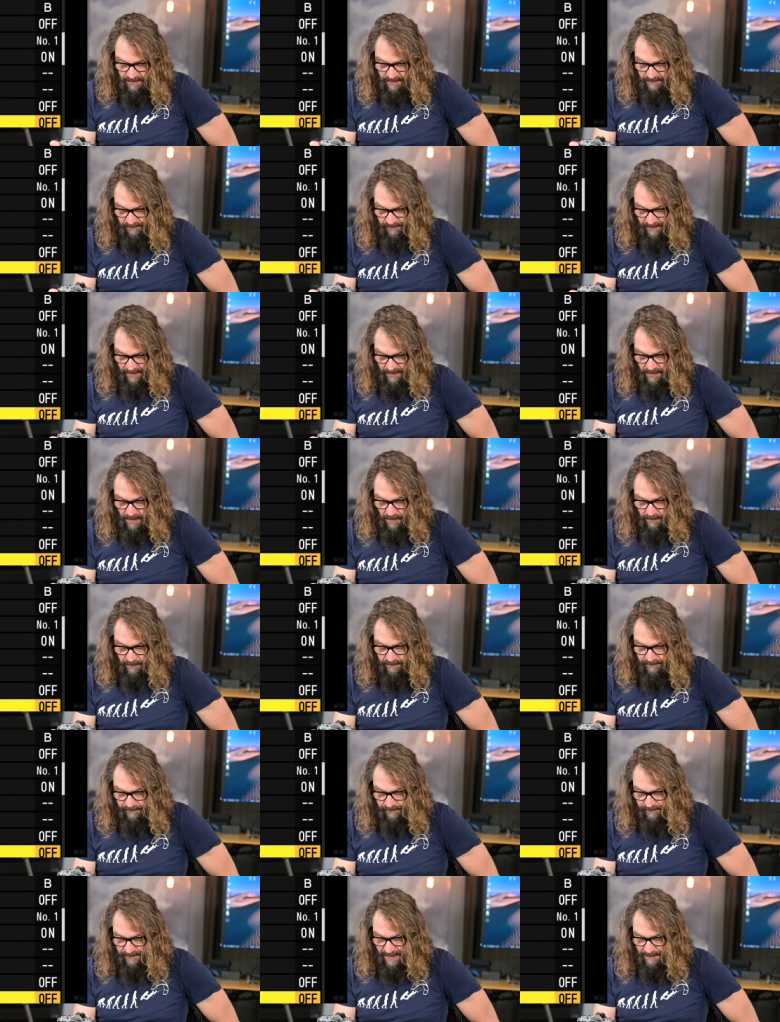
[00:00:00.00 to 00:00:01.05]
you can set an
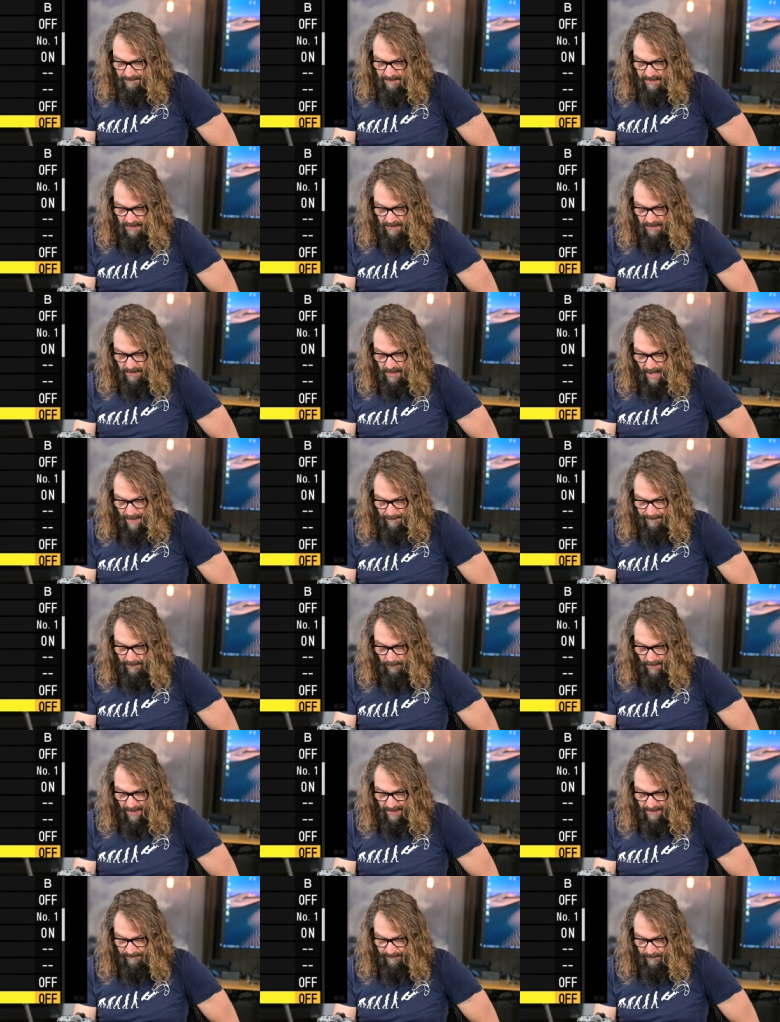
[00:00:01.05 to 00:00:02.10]
artist statement and a
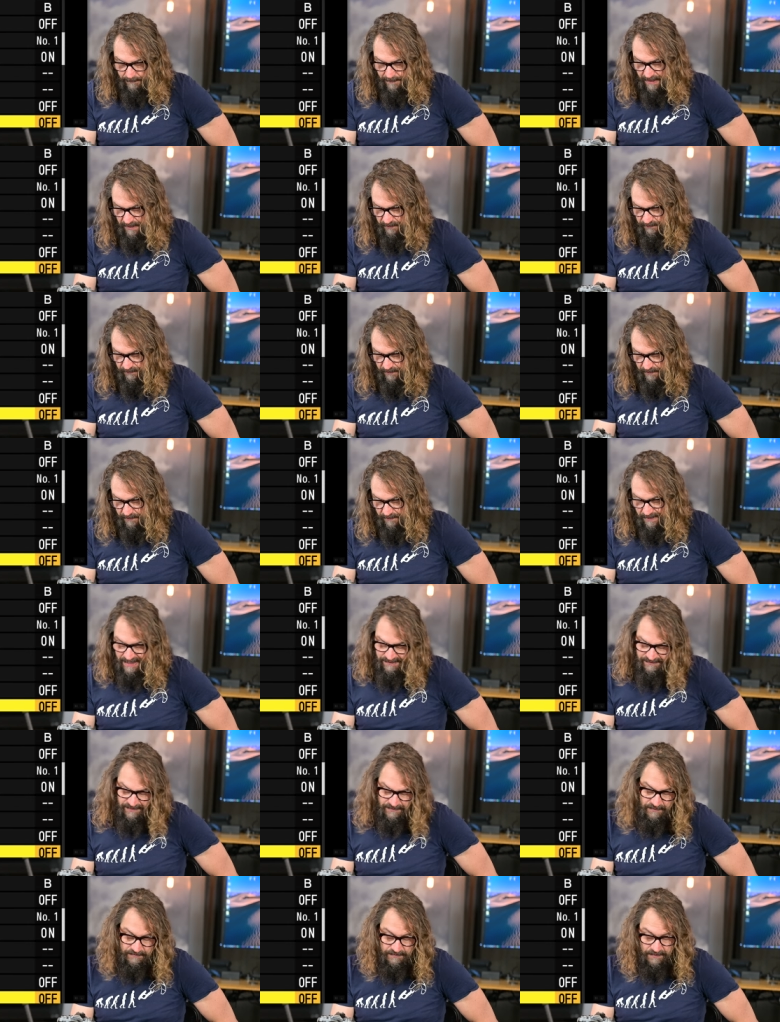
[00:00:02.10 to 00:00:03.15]
copyright information. I
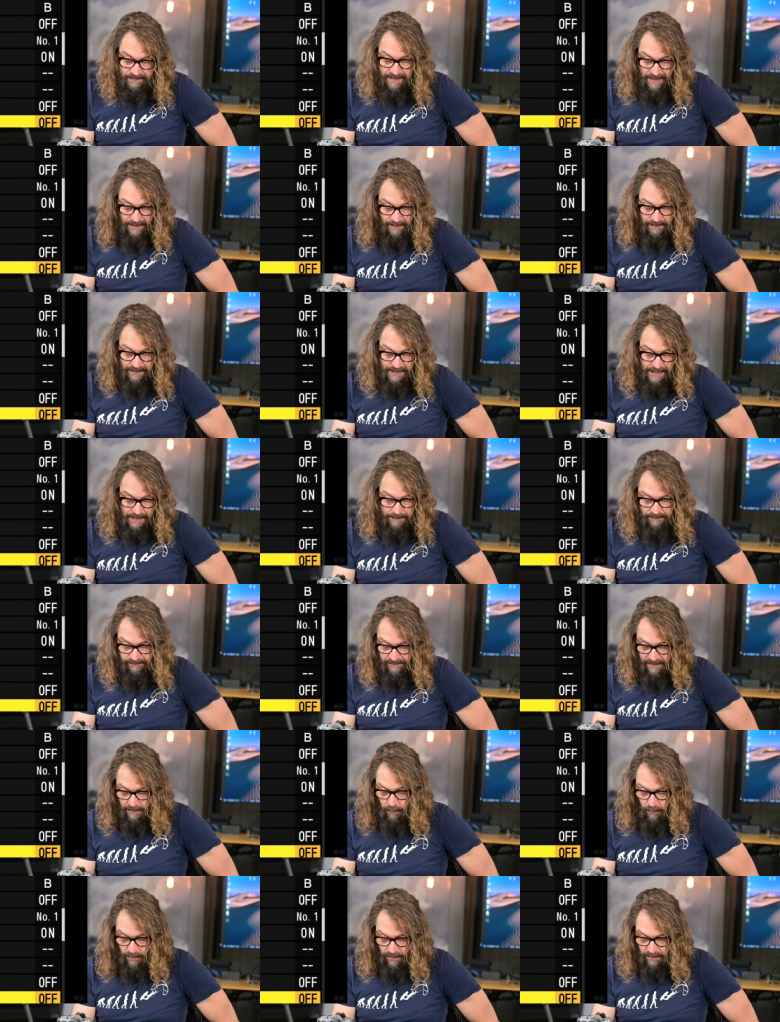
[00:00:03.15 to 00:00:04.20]
tend to do that on the cameras
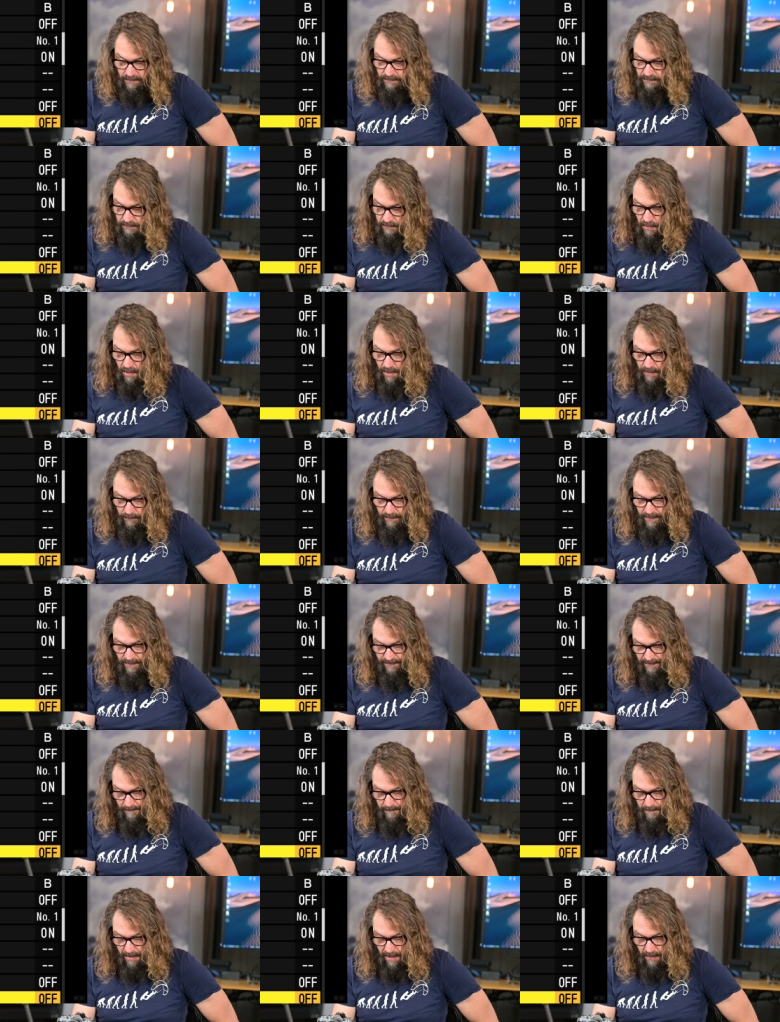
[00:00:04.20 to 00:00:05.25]
I work long
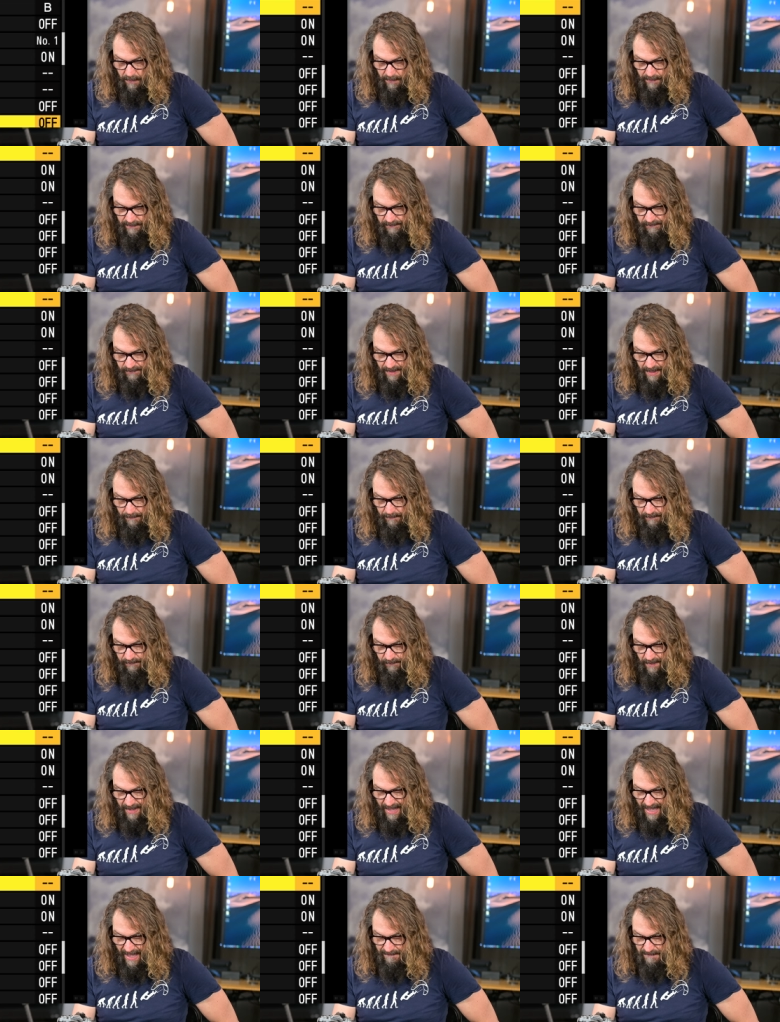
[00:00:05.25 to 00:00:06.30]
with. I'm borrowing this camera,
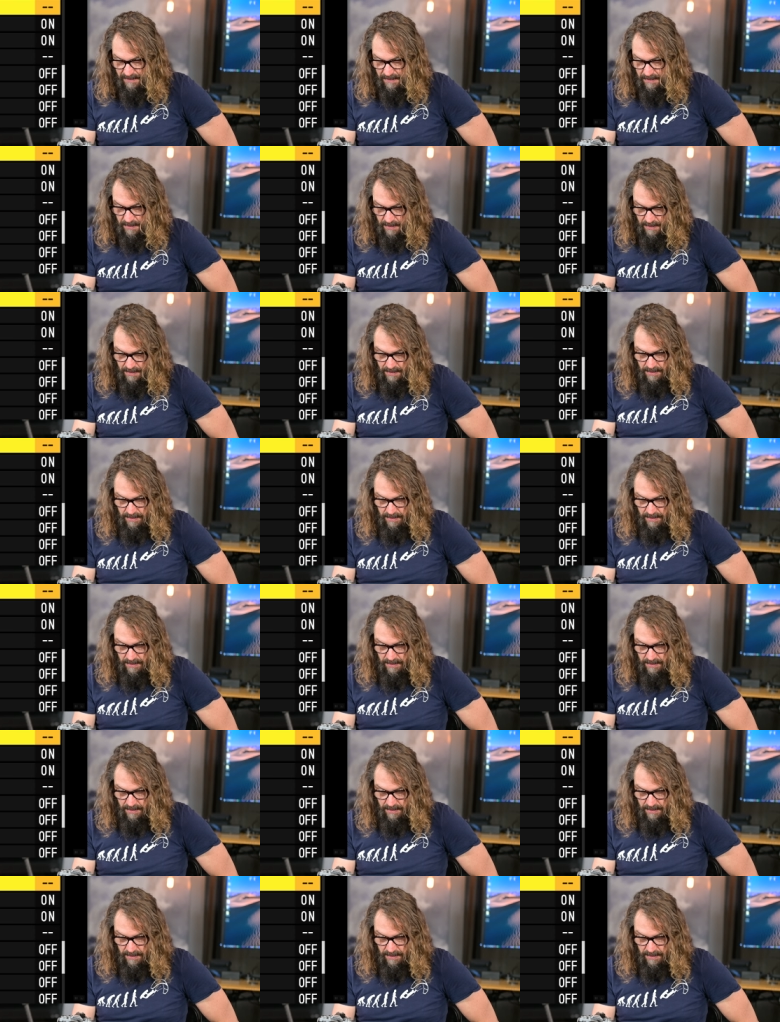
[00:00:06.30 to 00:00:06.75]
so I haven't.